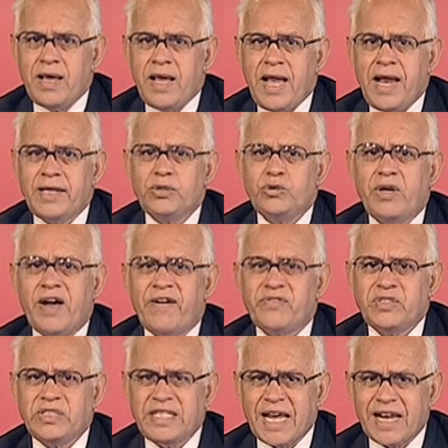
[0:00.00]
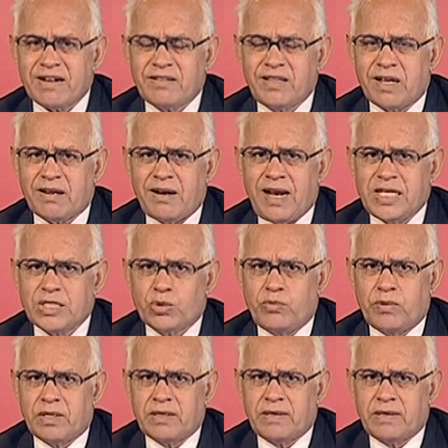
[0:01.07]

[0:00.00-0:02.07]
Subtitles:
and you have checked the classwork.